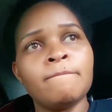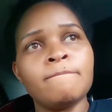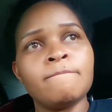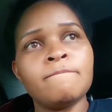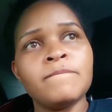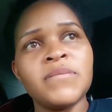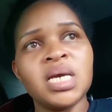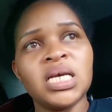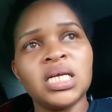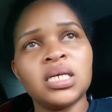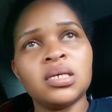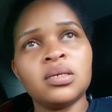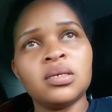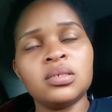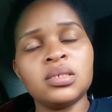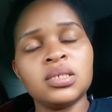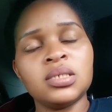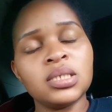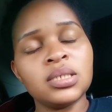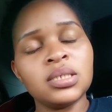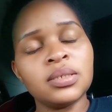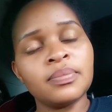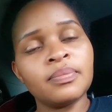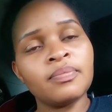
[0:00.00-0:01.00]

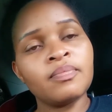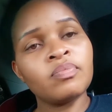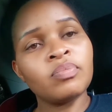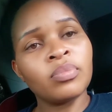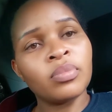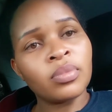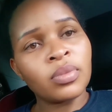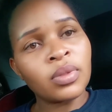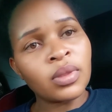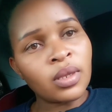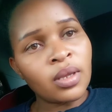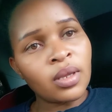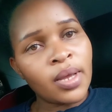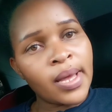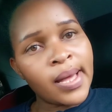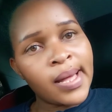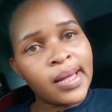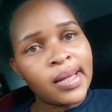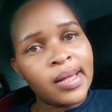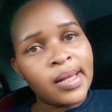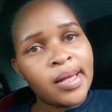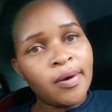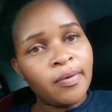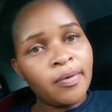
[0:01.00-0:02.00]
because
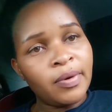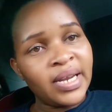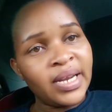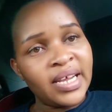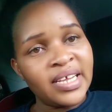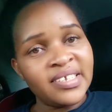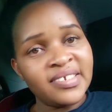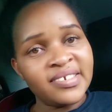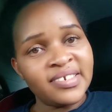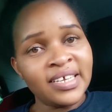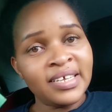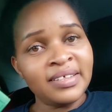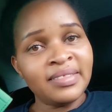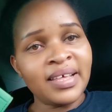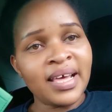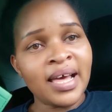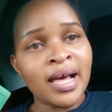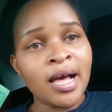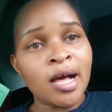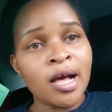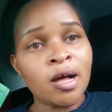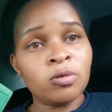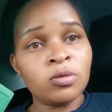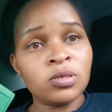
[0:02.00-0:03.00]
when I stay in the
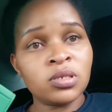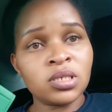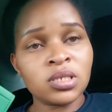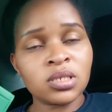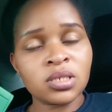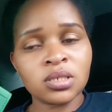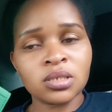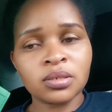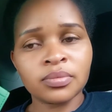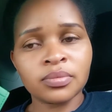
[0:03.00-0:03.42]
house